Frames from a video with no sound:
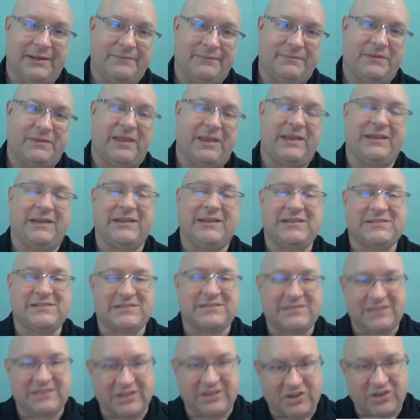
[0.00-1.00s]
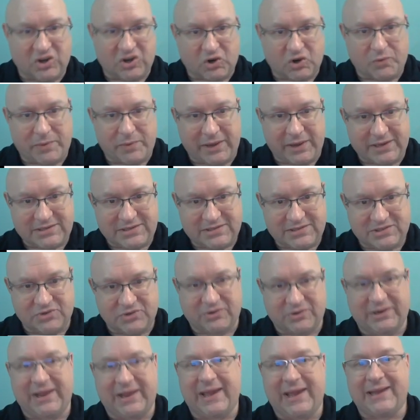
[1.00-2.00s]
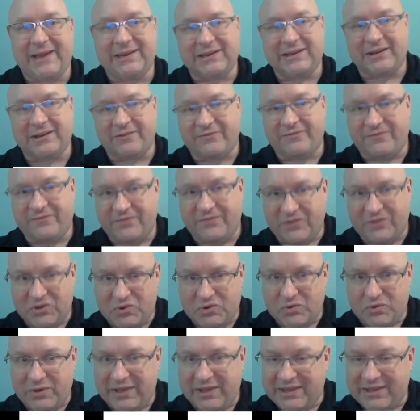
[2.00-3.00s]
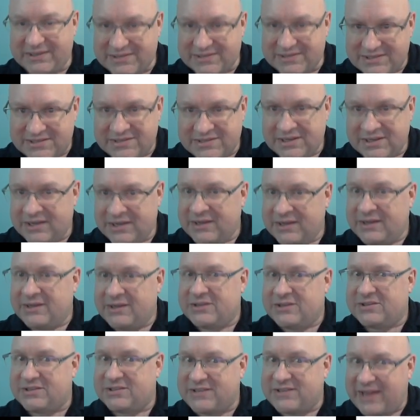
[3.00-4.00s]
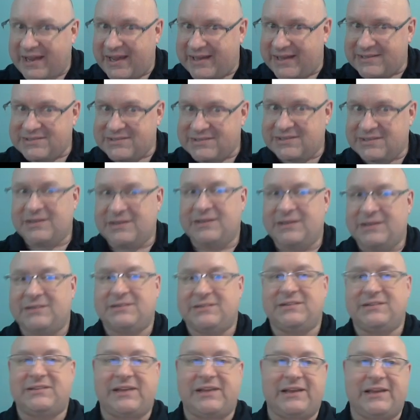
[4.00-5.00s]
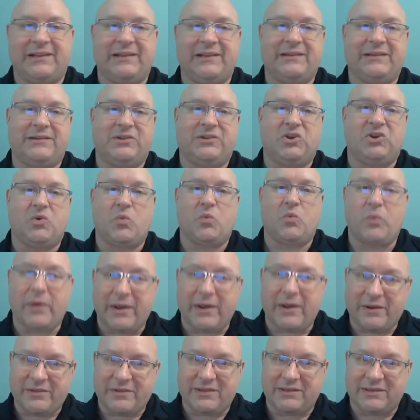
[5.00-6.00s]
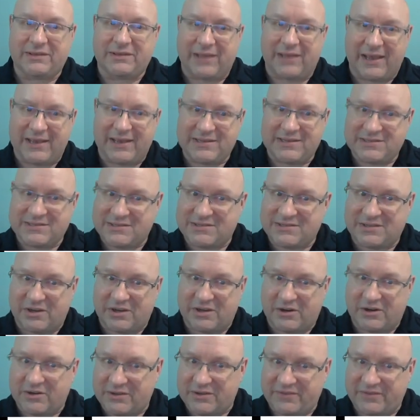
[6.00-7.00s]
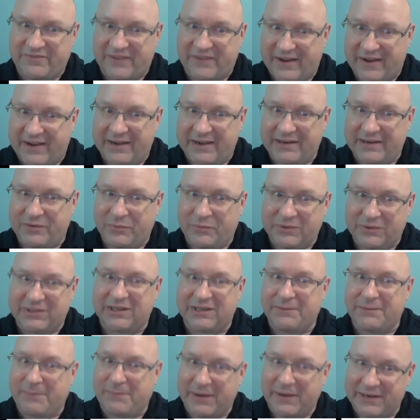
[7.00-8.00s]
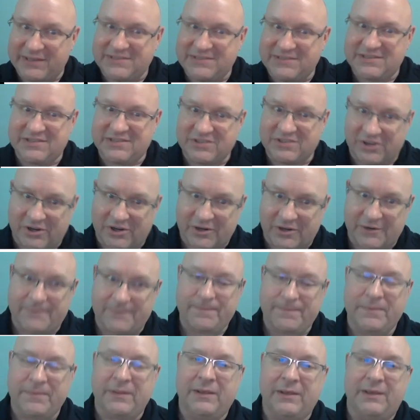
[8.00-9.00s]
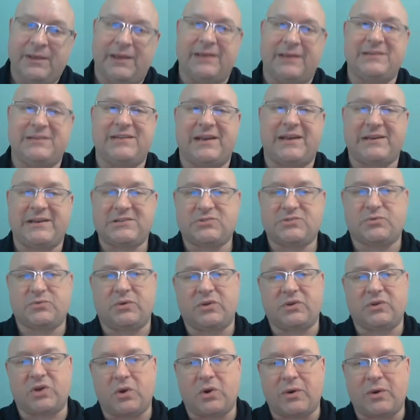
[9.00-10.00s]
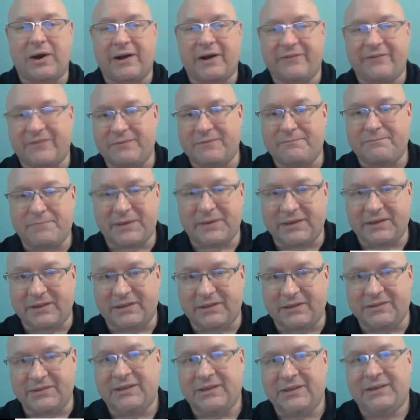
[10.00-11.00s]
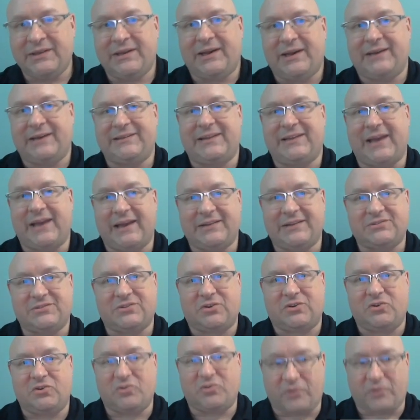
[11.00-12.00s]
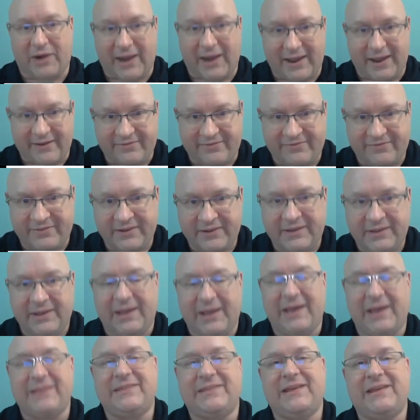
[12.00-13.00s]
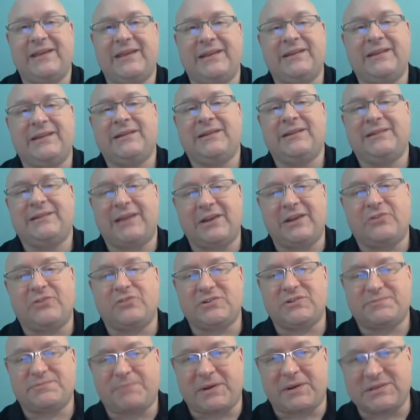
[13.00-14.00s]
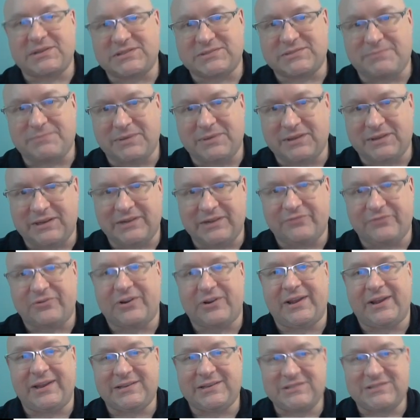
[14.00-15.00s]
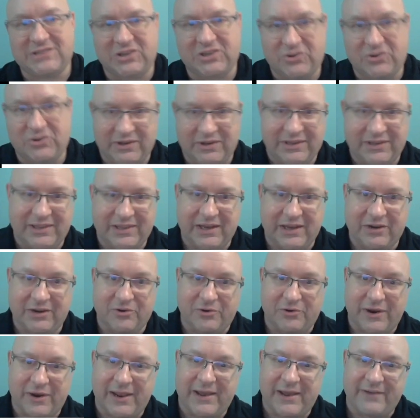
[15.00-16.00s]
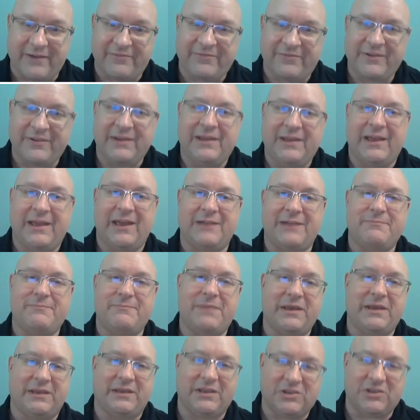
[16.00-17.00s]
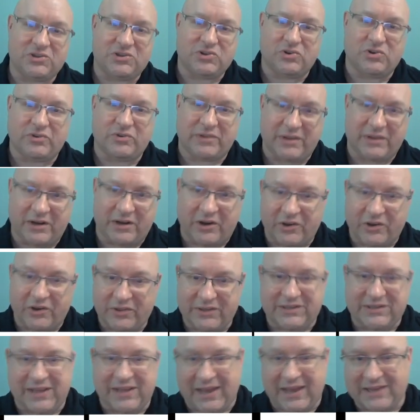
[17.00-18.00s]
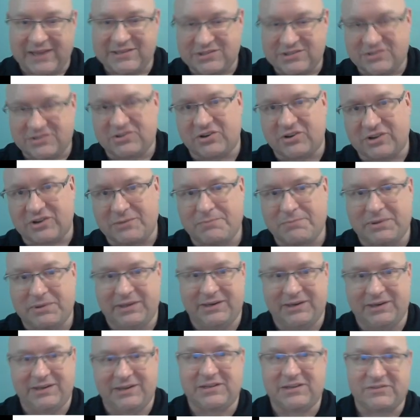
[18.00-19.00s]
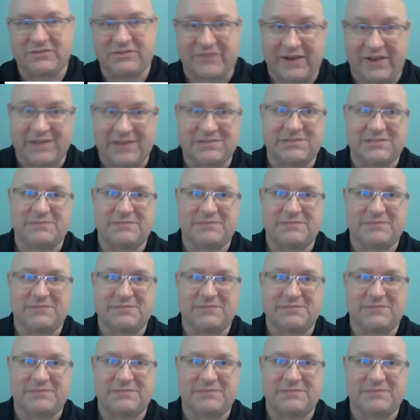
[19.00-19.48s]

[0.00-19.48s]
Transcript: Take an existing code base. You can add in a few hints to Dask to tell it, where the tasks are defined and what the dependencies are. And Dask will go off and build a task graph and then take responsibility for executing that graph and making sure that all the tasks are completed as fast as